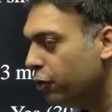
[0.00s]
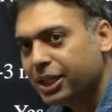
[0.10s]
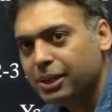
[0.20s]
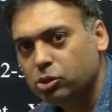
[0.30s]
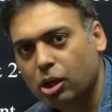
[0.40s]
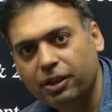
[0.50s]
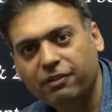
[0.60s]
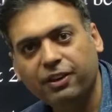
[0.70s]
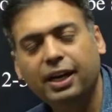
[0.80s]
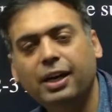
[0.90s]
a full-time job
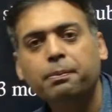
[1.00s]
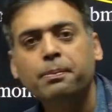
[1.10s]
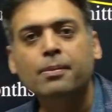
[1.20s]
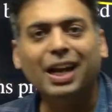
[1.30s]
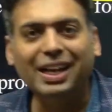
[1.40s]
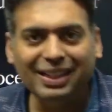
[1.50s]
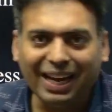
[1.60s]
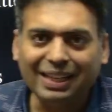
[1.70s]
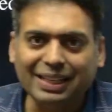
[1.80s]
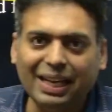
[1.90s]
in Finland, in
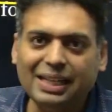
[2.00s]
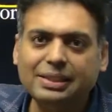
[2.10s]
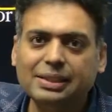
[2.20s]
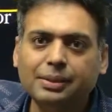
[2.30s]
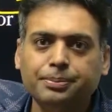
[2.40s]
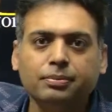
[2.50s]
that case